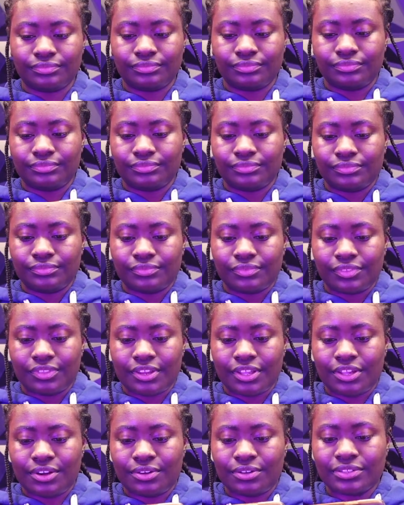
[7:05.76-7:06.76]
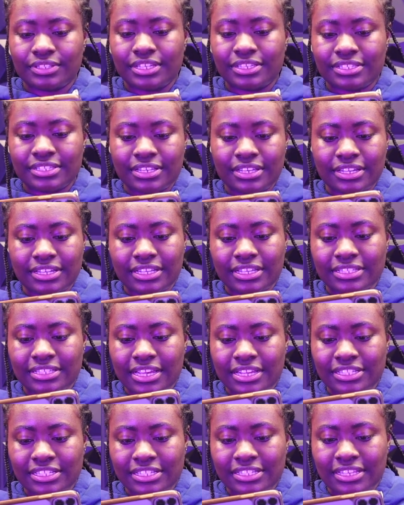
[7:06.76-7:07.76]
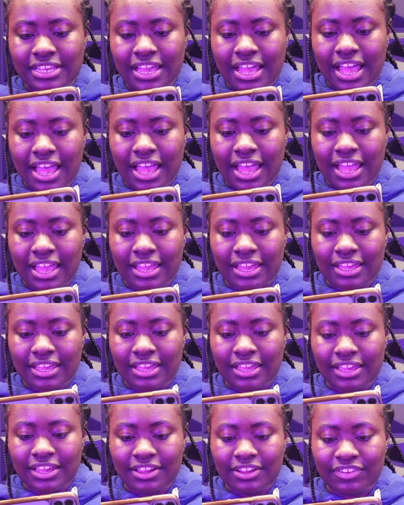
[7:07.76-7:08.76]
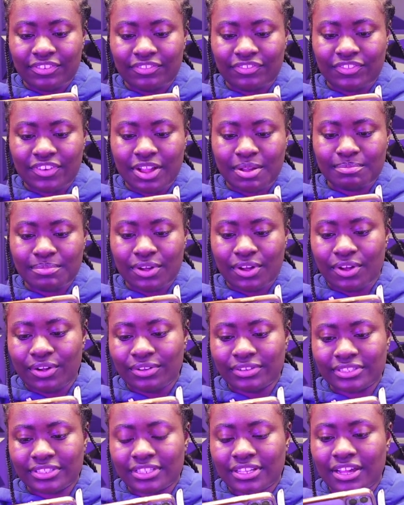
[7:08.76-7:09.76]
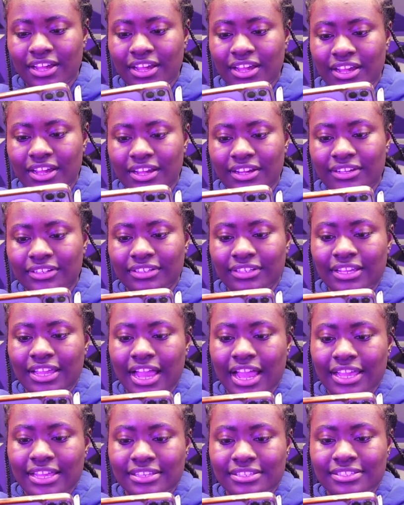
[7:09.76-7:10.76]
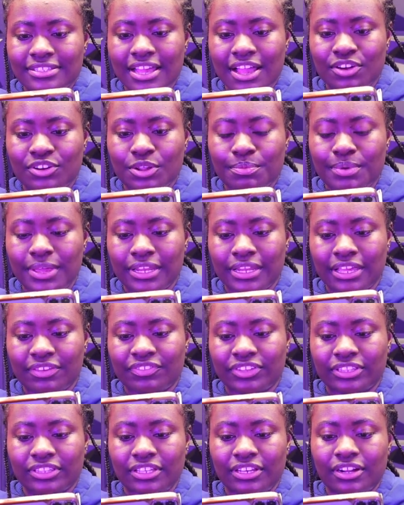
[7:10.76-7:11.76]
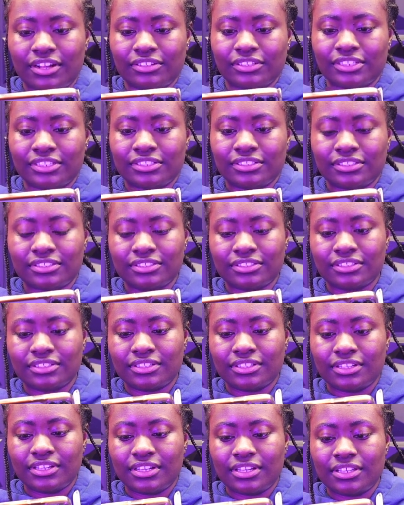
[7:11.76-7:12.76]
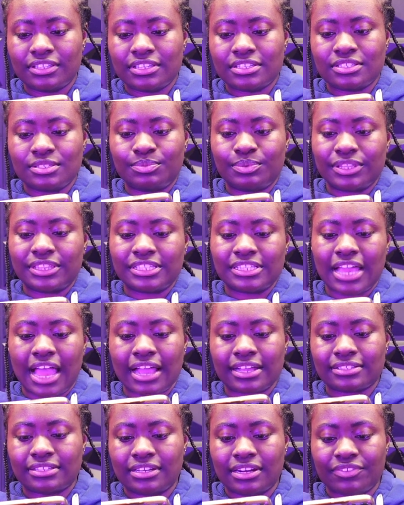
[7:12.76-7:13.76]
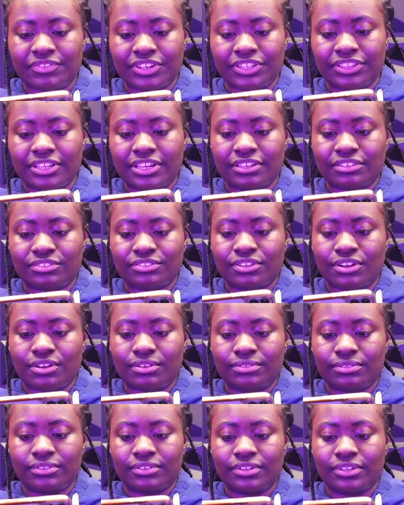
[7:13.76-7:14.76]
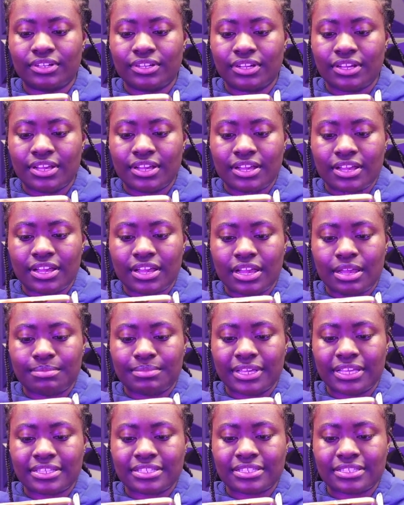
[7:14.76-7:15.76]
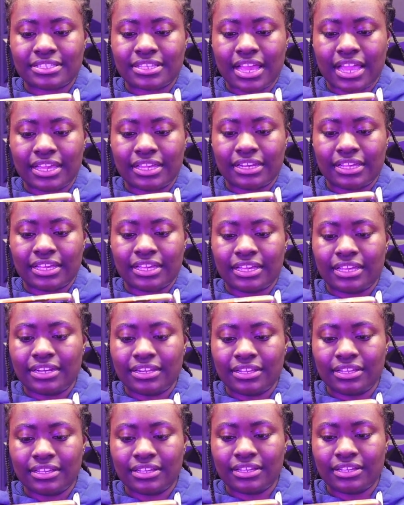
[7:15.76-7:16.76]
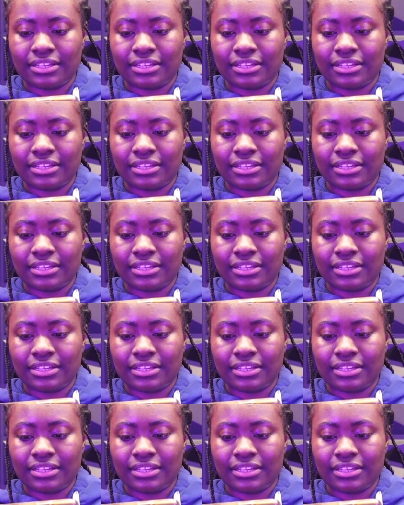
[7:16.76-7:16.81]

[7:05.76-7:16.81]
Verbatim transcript: Look at all these goodies I just got from Ulta. Guys, I only paid like $50. This is with tax and everything, so I'm excited.